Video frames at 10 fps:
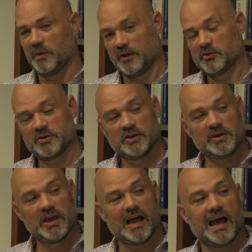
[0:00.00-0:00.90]

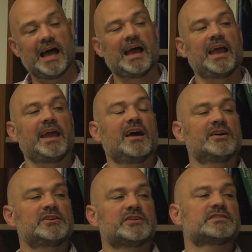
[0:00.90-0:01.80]
could I
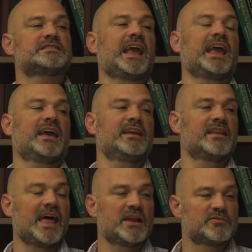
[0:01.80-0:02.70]
understand
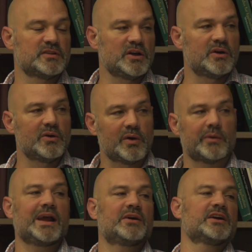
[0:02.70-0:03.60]
that flow
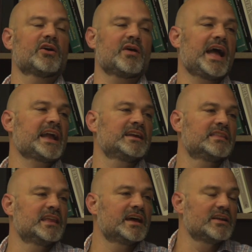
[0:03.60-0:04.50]
around a crack
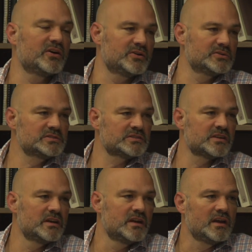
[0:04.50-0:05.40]
in that hose
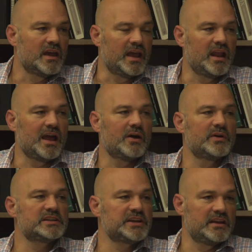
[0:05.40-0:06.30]
and how
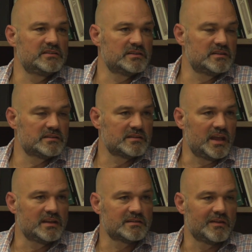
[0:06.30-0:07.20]
it changes?
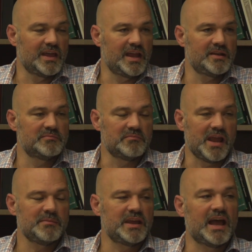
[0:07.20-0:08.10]
And so then
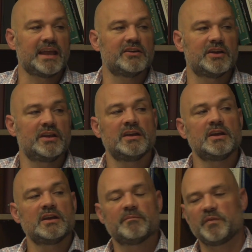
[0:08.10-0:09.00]
maybe I could
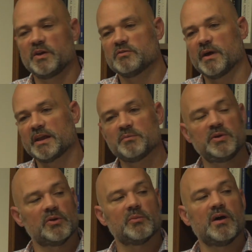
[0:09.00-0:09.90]
use my
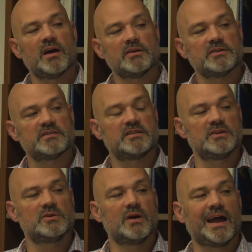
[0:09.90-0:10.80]
computer models
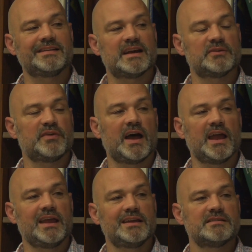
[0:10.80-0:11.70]
to
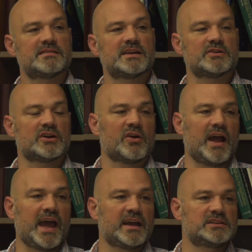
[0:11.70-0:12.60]
identify, is there a
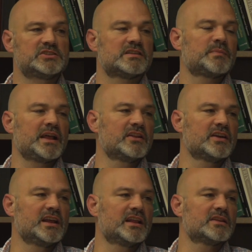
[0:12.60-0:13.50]
crack, just by
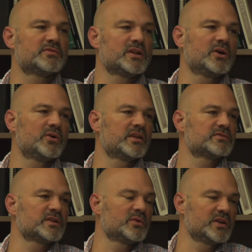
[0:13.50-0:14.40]
looking at the flow that's
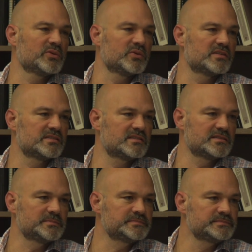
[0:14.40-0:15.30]
flowing through the system.